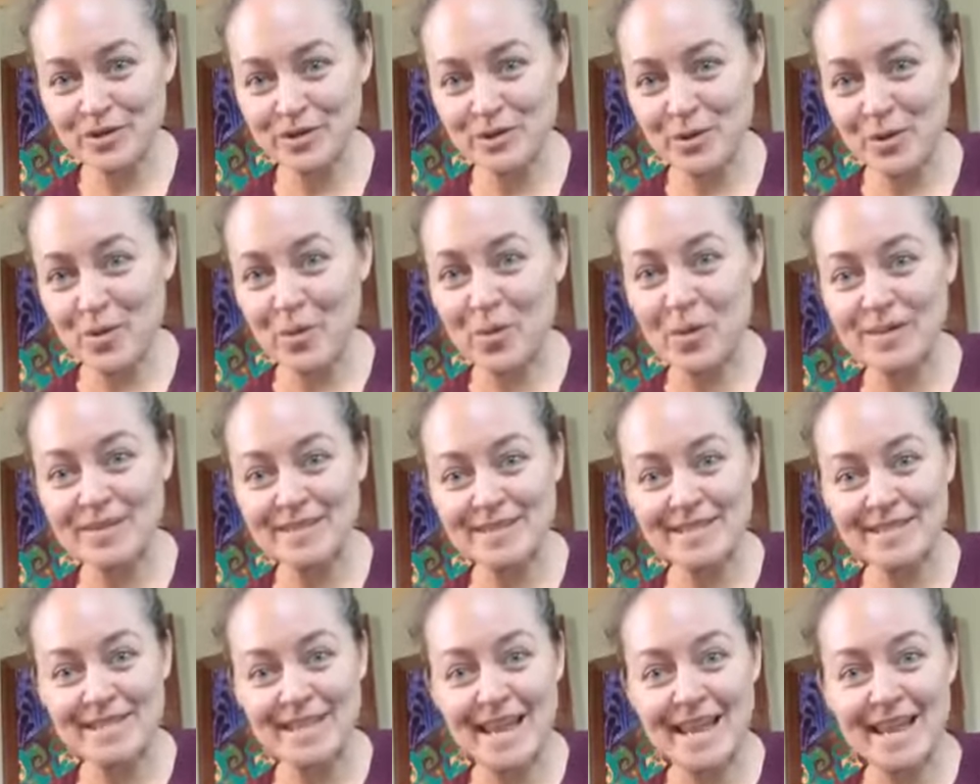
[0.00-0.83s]
So
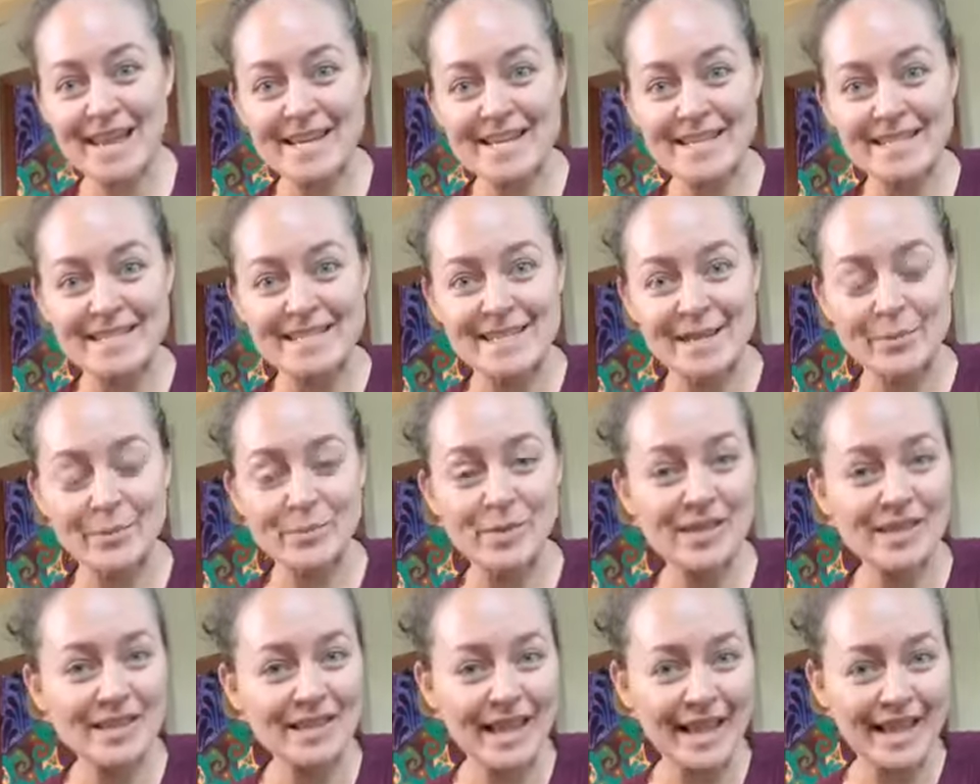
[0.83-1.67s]
today's
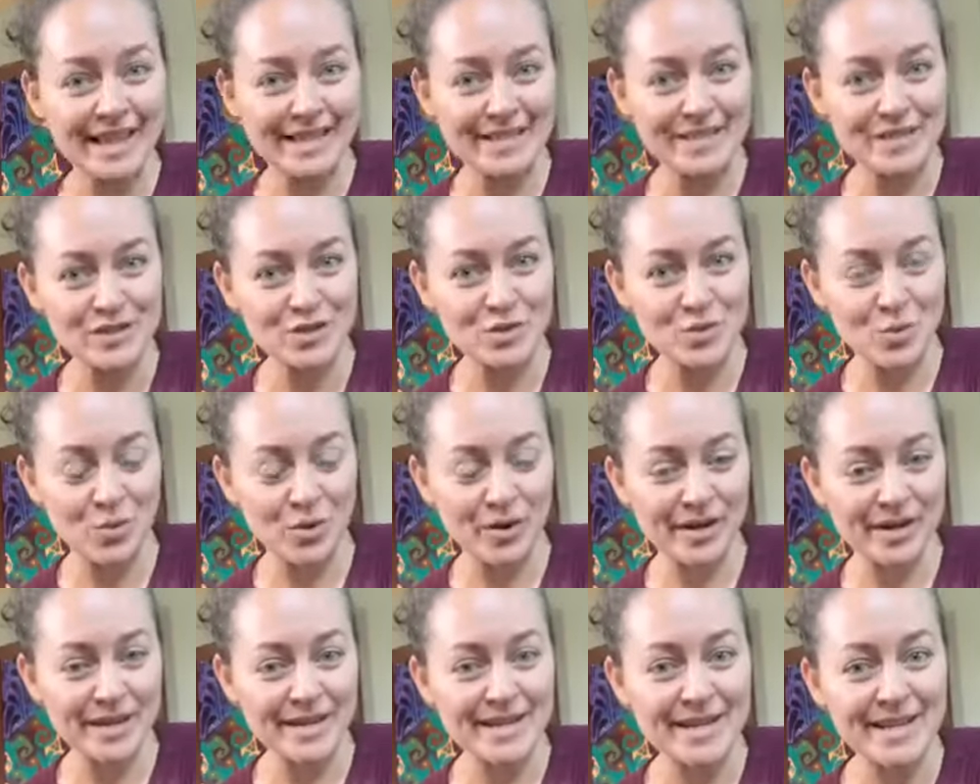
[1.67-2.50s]
plank
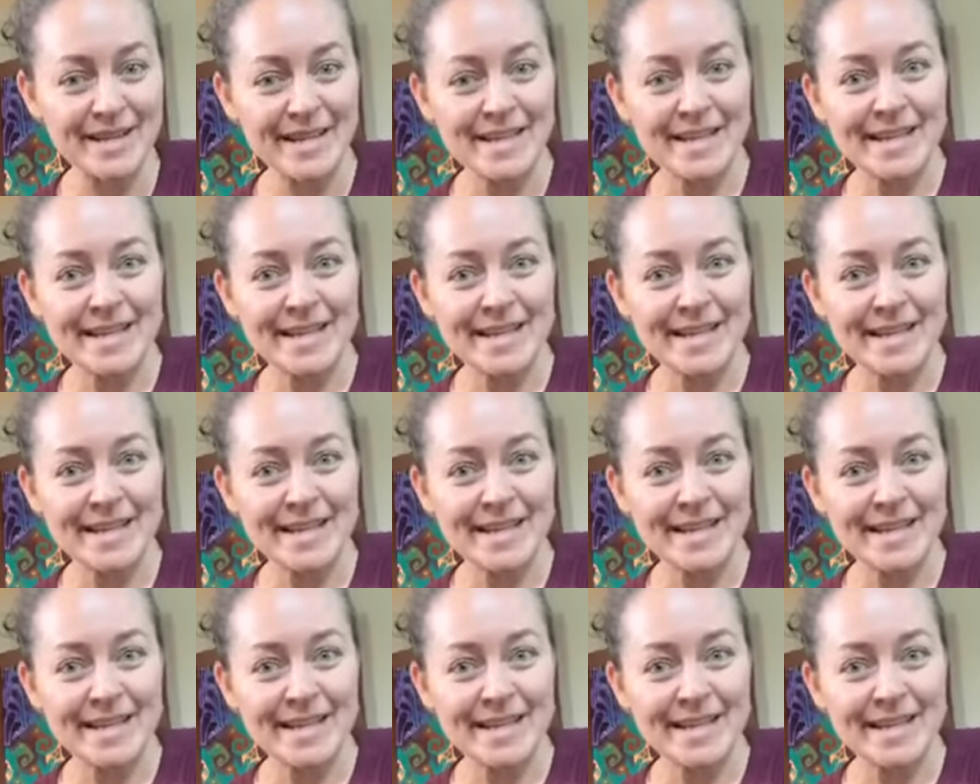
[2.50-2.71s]
story